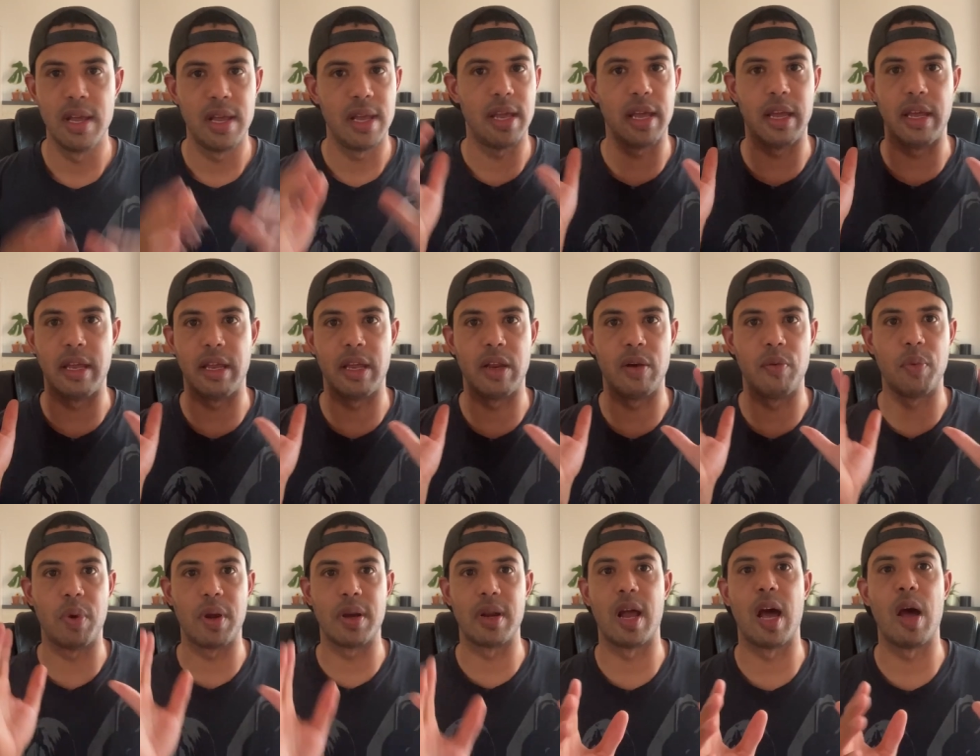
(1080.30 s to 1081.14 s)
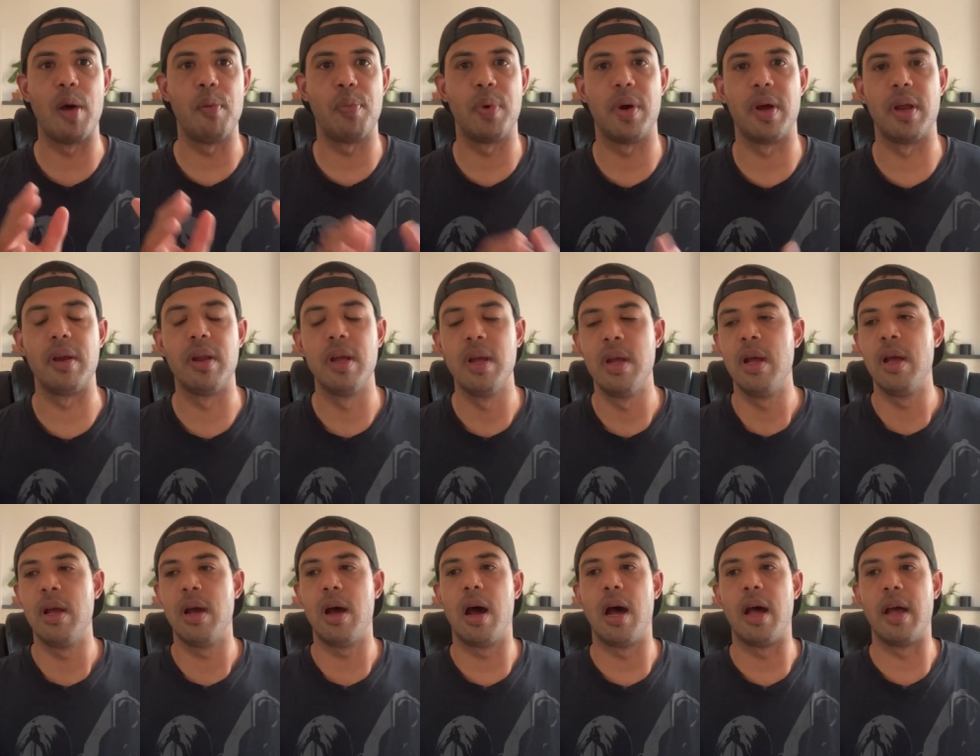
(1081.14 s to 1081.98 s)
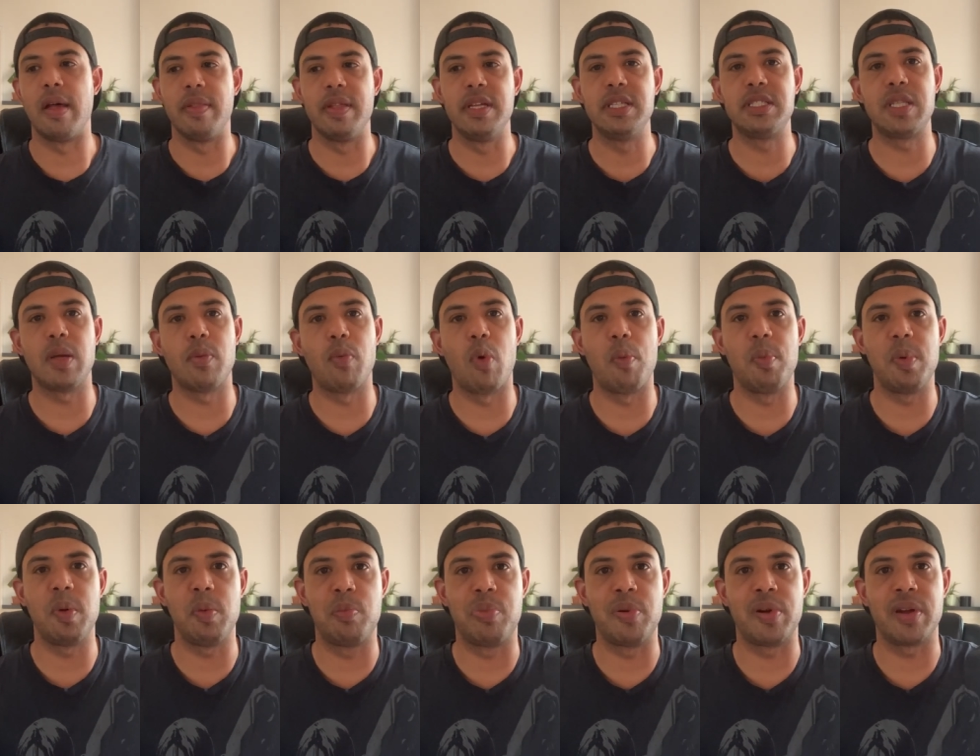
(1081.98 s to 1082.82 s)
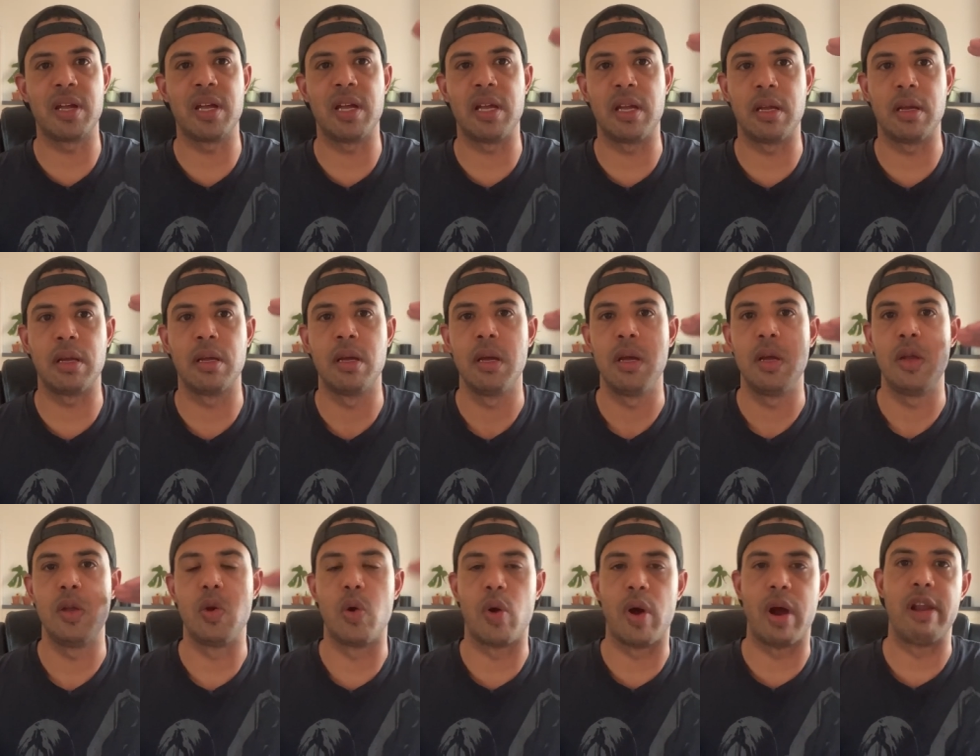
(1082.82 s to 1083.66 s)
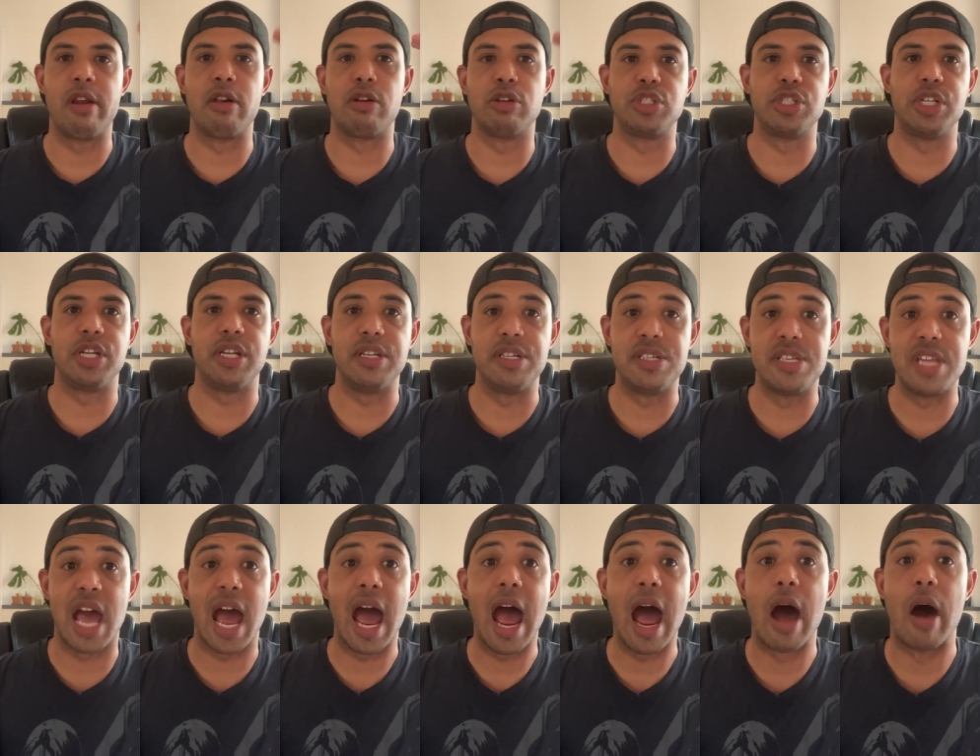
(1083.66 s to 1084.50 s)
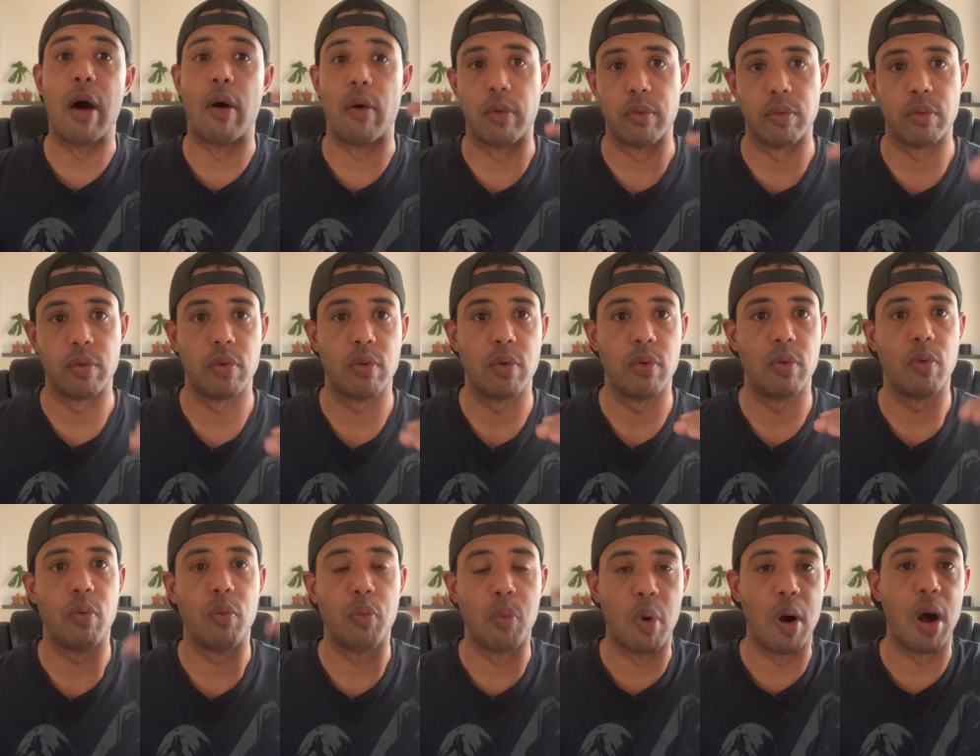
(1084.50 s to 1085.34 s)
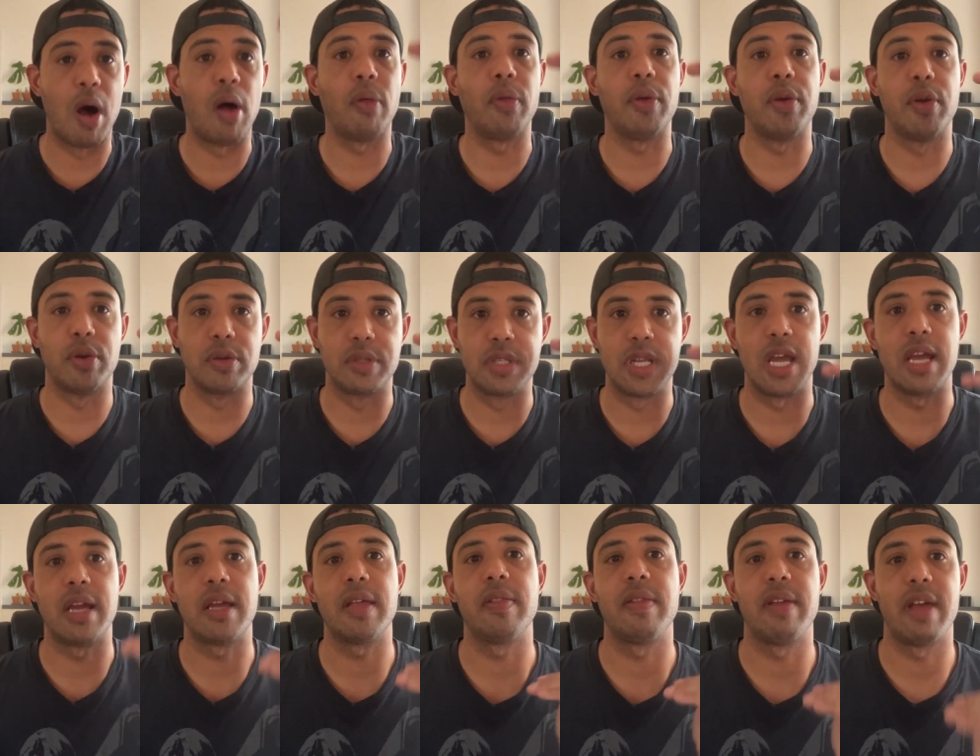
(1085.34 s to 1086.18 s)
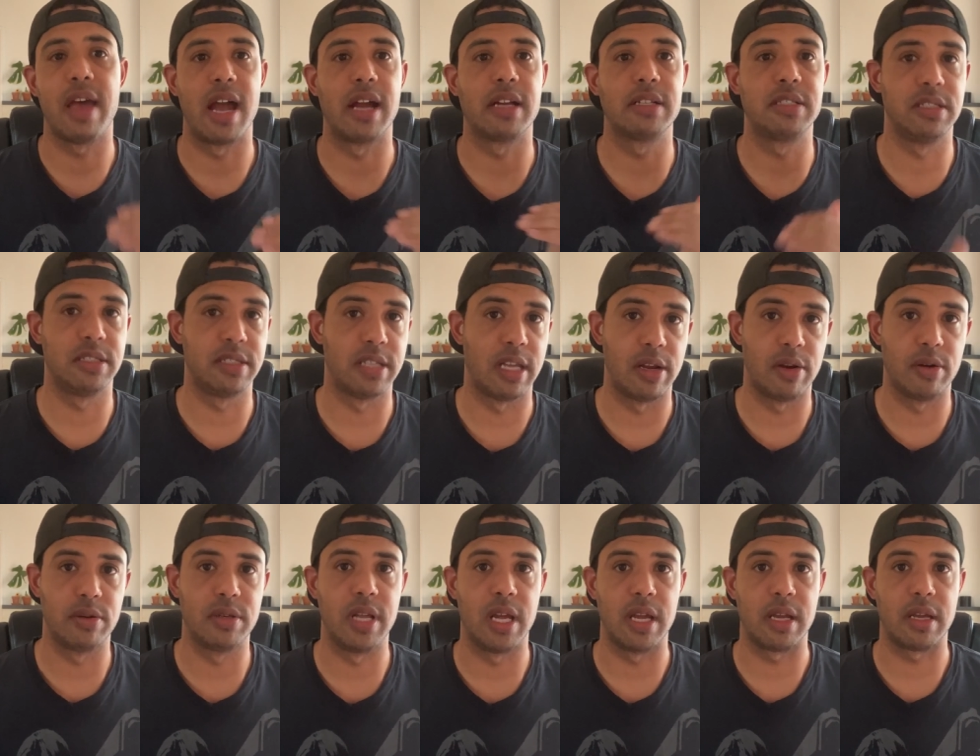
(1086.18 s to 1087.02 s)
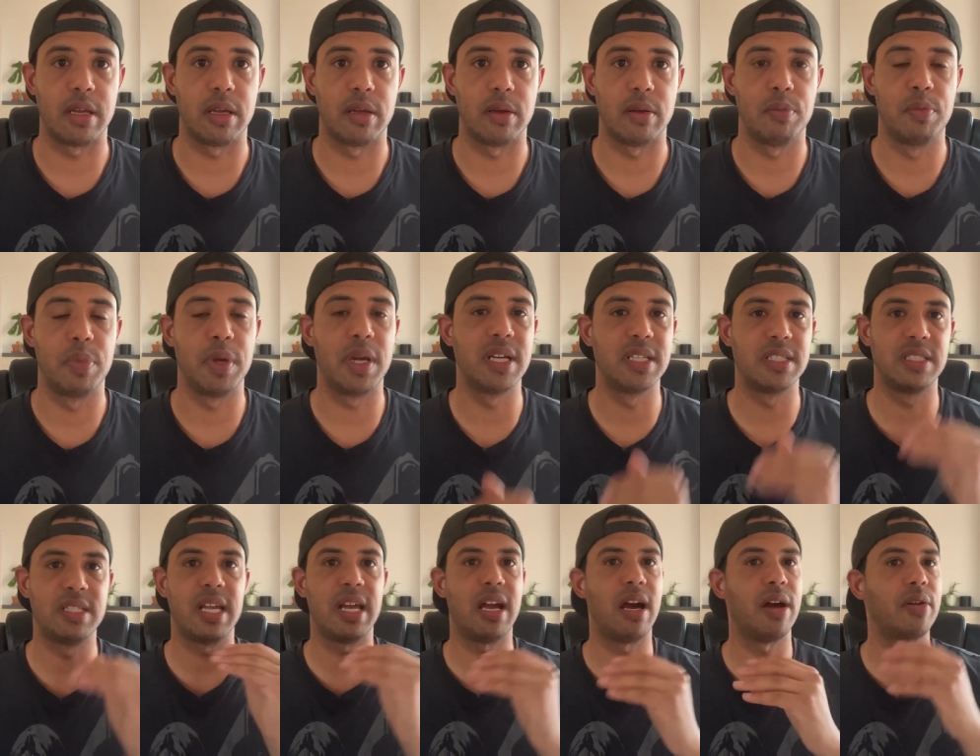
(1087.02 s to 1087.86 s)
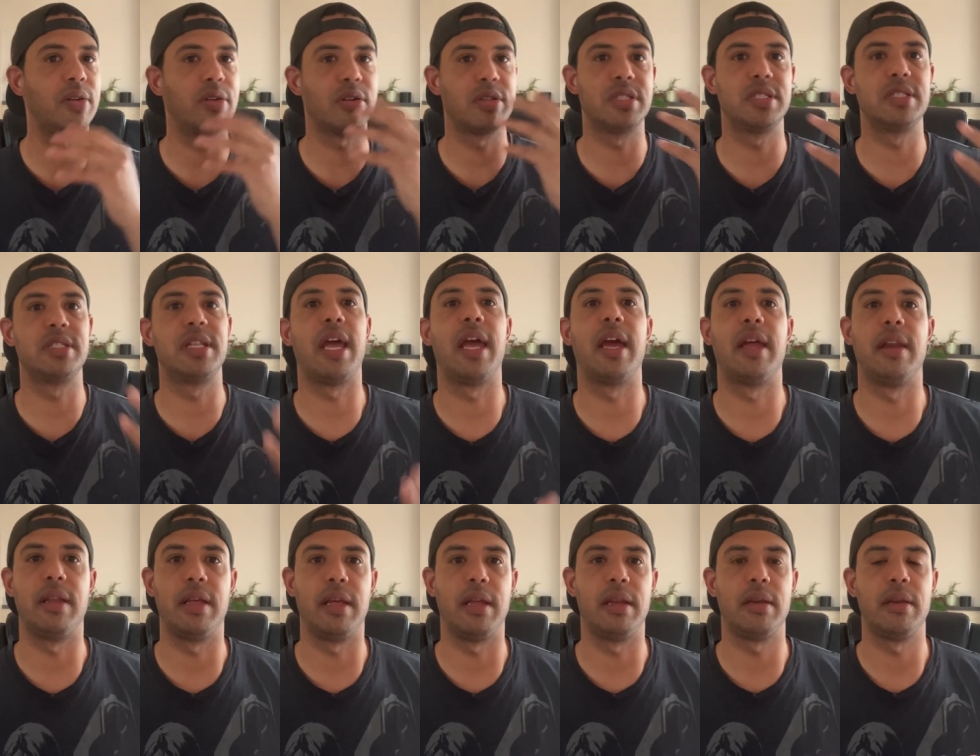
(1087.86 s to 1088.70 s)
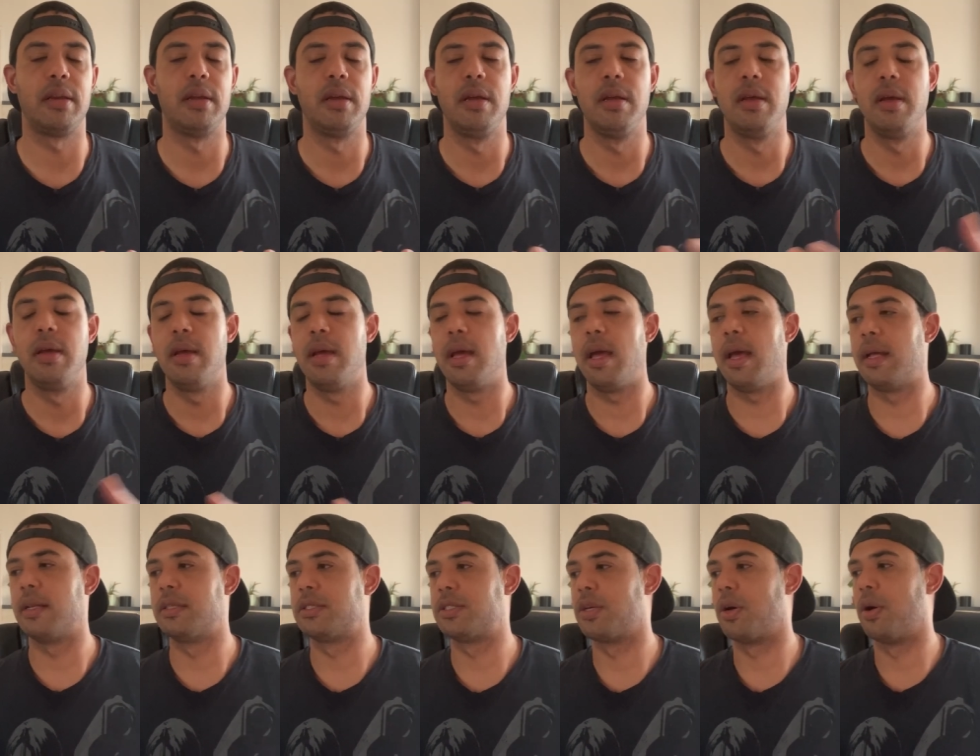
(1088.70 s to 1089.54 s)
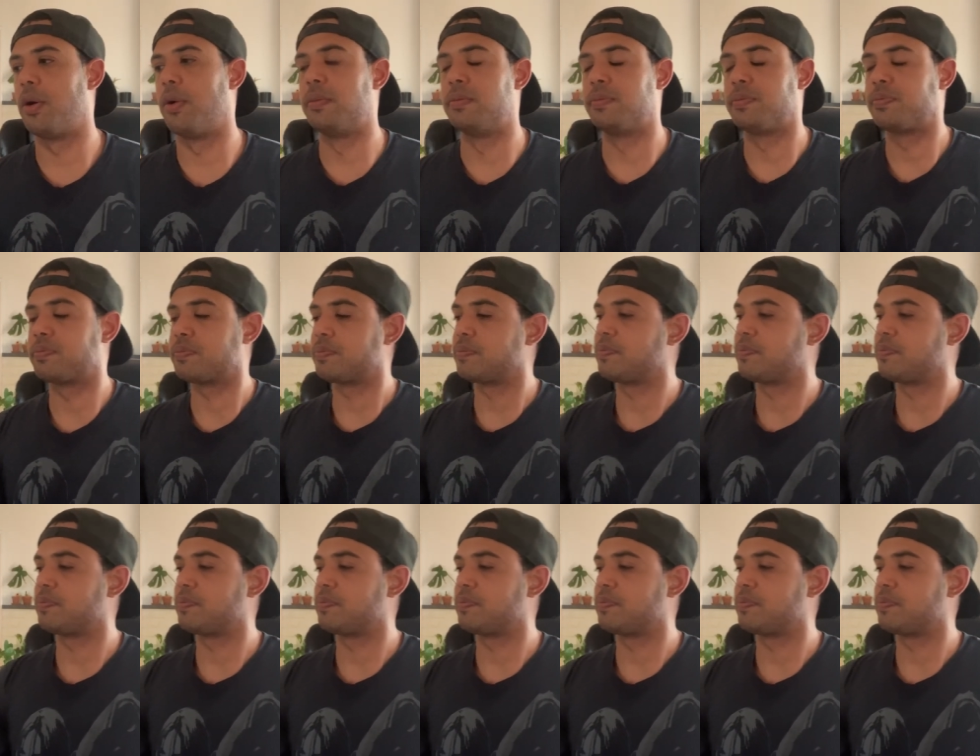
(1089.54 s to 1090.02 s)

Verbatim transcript: and whatnot, but uh, at least they won't be bringing your energy down while you're taking the actions that you're taking, because they understand it. And so